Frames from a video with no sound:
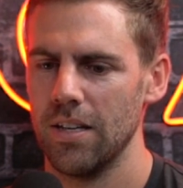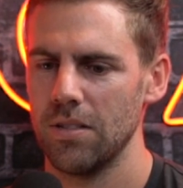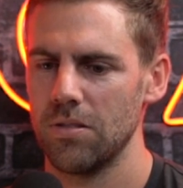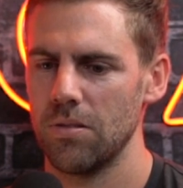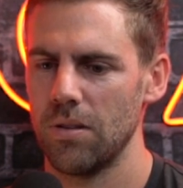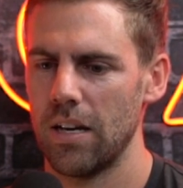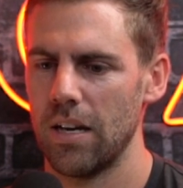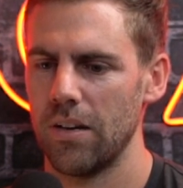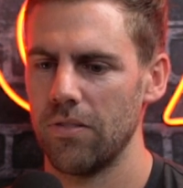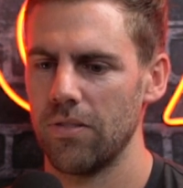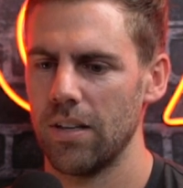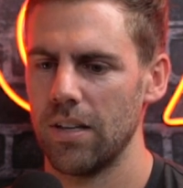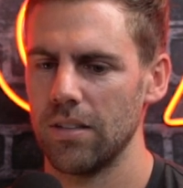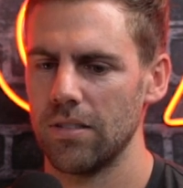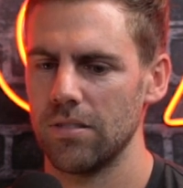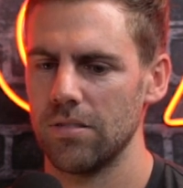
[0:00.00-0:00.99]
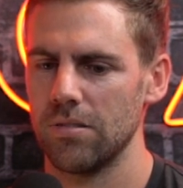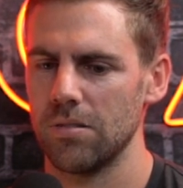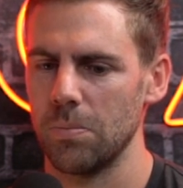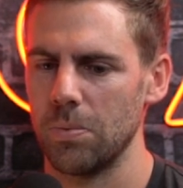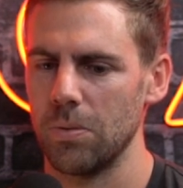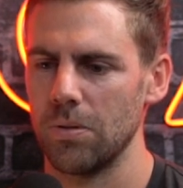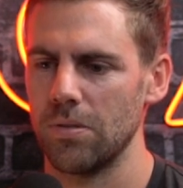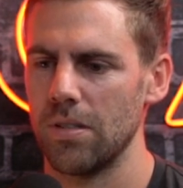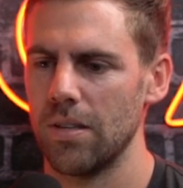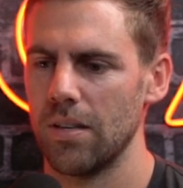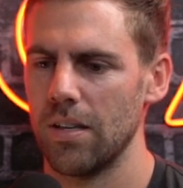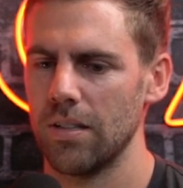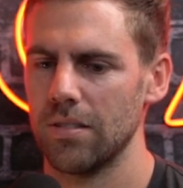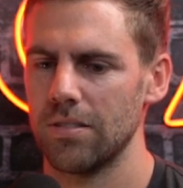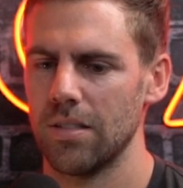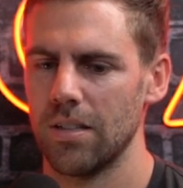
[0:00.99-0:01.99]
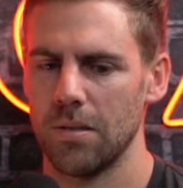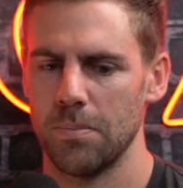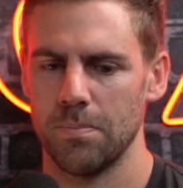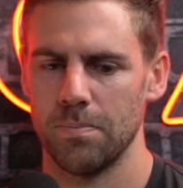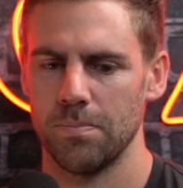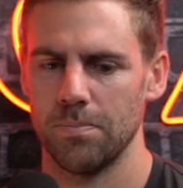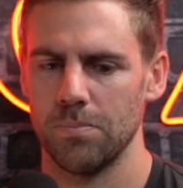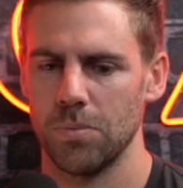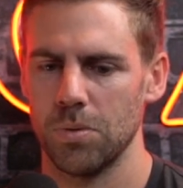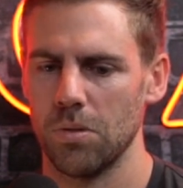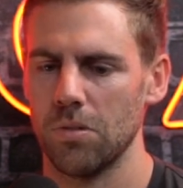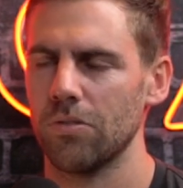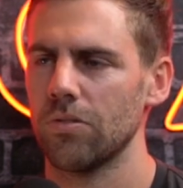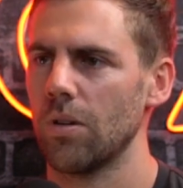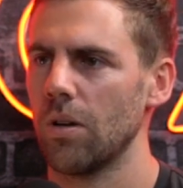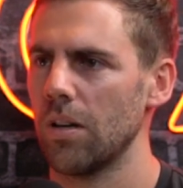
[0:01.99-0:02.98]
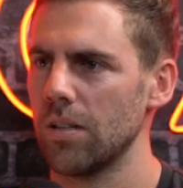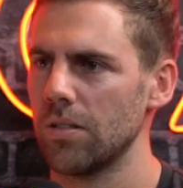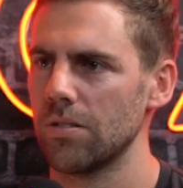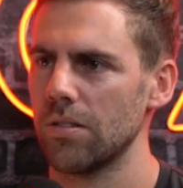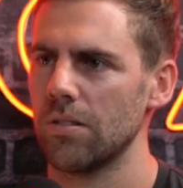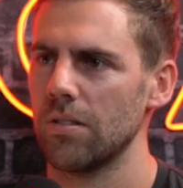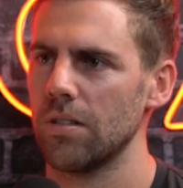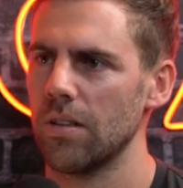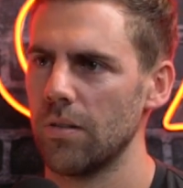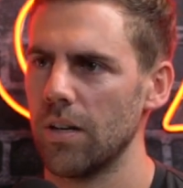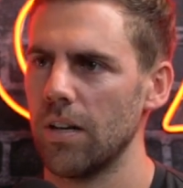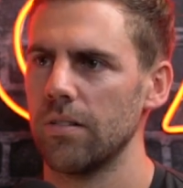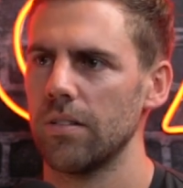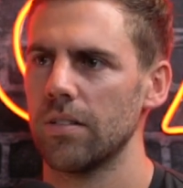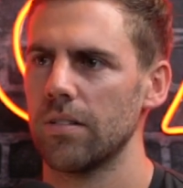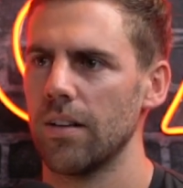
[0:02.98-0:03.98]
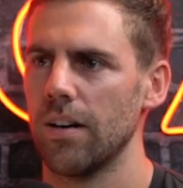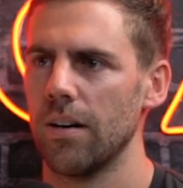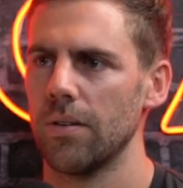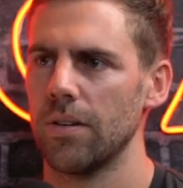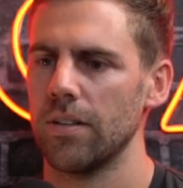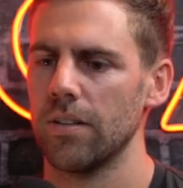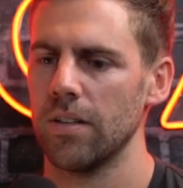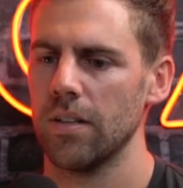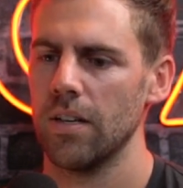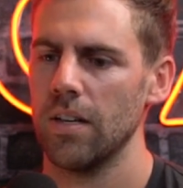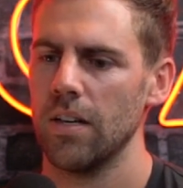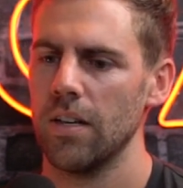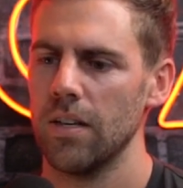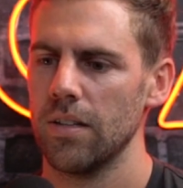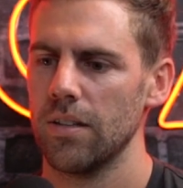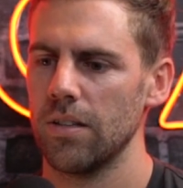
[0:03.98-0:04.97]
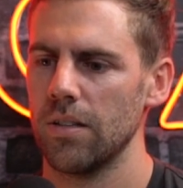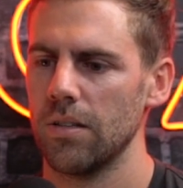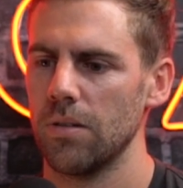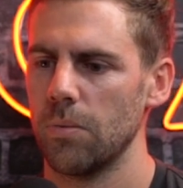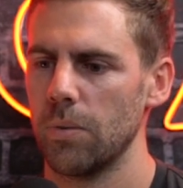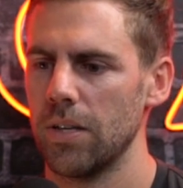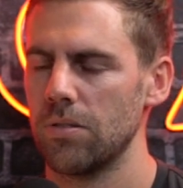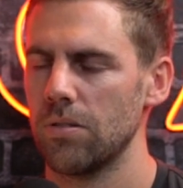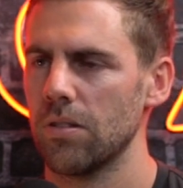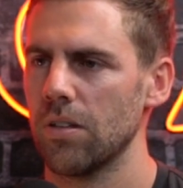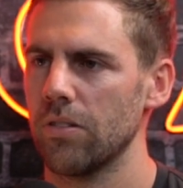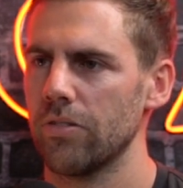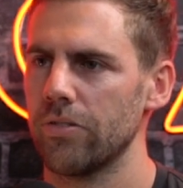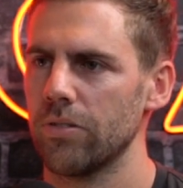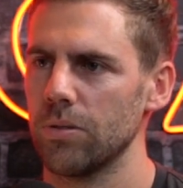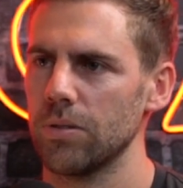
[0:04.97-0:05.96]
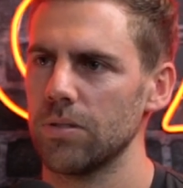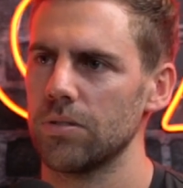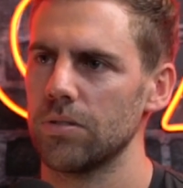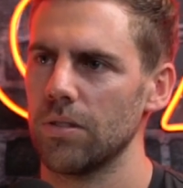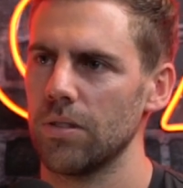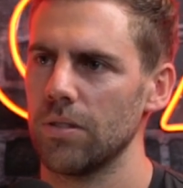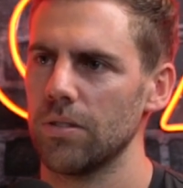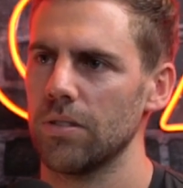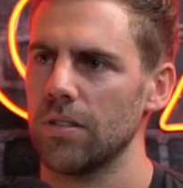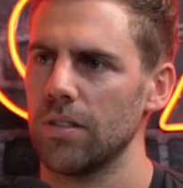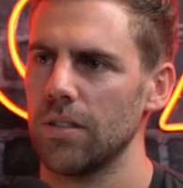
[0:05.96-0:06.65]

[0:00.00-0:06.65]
to have that support and that sort of knowledge around it now and the way to go forward. So